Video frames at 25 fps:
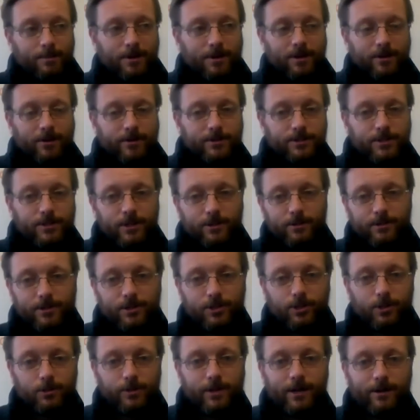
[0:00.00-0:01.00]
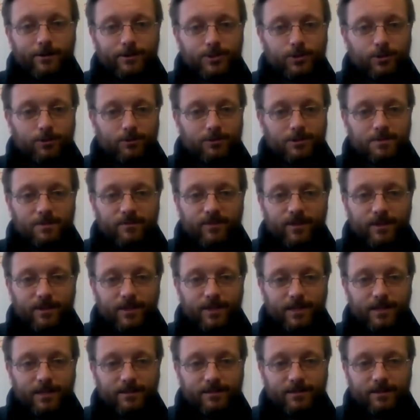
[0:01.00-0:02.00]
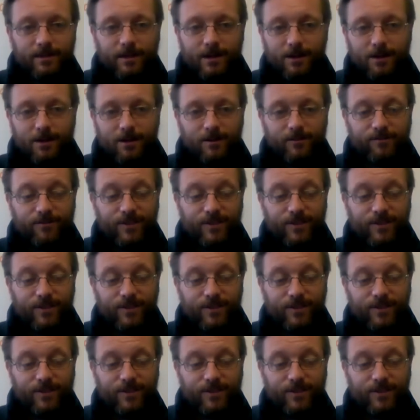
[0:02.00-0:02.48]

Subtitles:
partners here at the Joan Harris Cruise Pavilion are